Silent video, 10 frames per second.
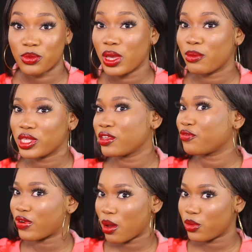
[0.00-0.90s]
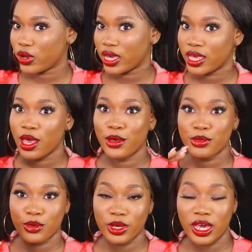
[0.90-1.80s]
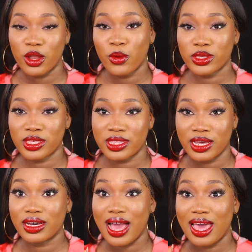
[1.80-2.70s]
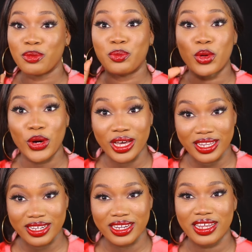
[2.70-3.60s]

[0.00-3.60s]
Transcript: Me, I'm using fabric, so you can always use the cardboard